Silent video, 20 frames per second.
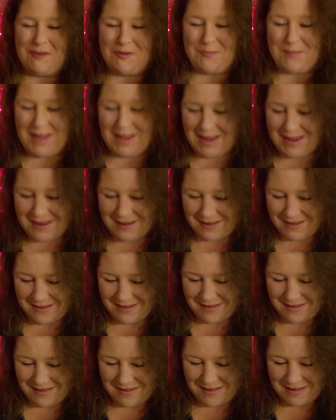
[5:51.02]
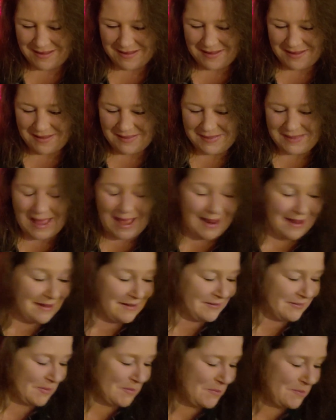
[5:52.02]
for me. That
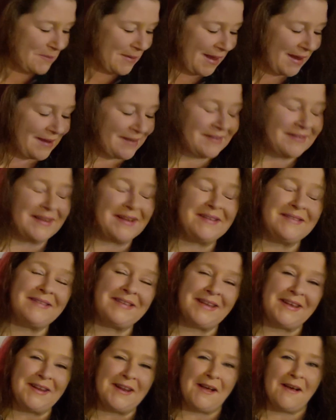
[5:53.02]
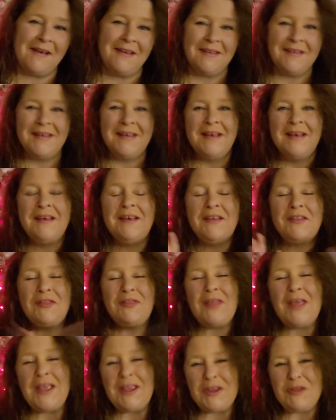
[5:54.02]
is amazing. Tina,
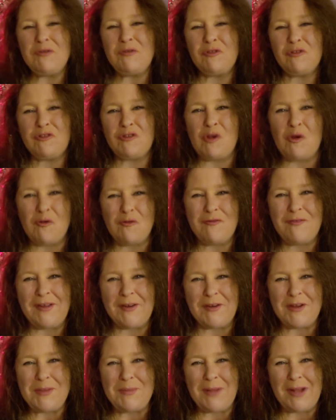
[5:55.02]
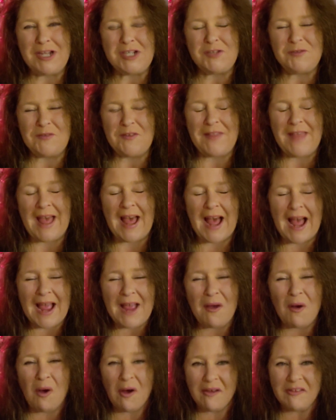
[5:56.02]
thank you so very much for that.
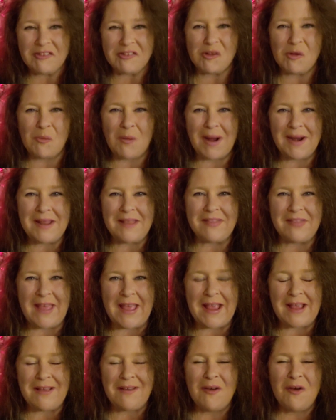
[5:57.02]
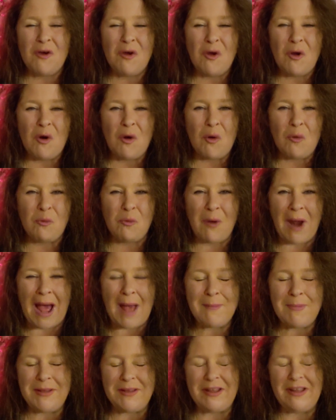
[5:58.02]
I also want to thank
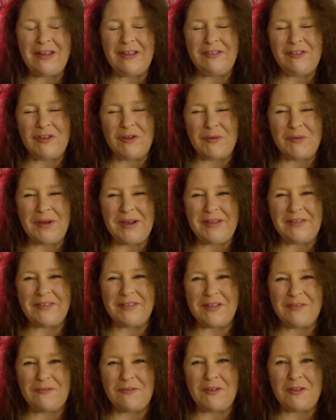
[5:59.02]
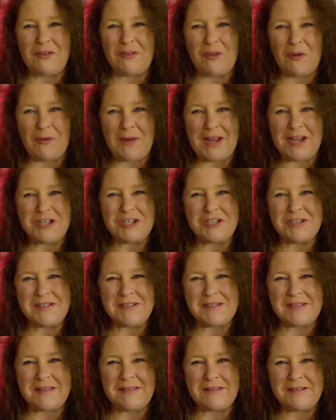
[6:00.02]
Robin and Teresa for the
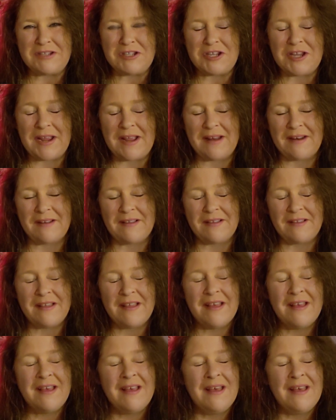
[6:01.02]
donations to the channel.